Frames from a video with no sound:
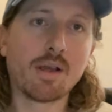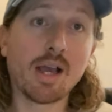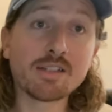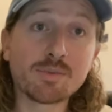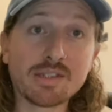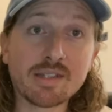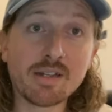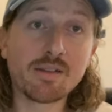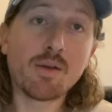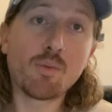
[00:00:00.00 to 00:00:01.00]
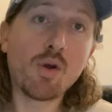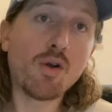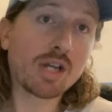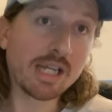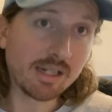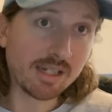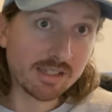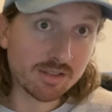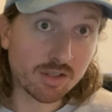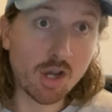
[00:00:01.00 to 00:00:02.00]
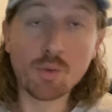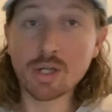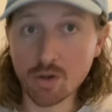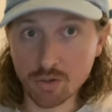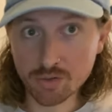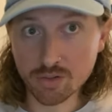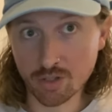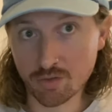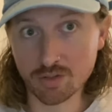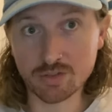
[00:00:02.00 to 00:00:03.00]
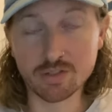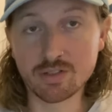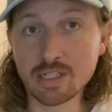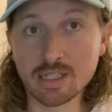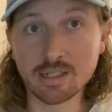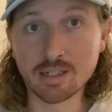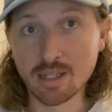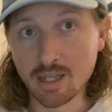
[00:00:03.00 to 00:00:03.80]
As we said, there were killings going on across the city,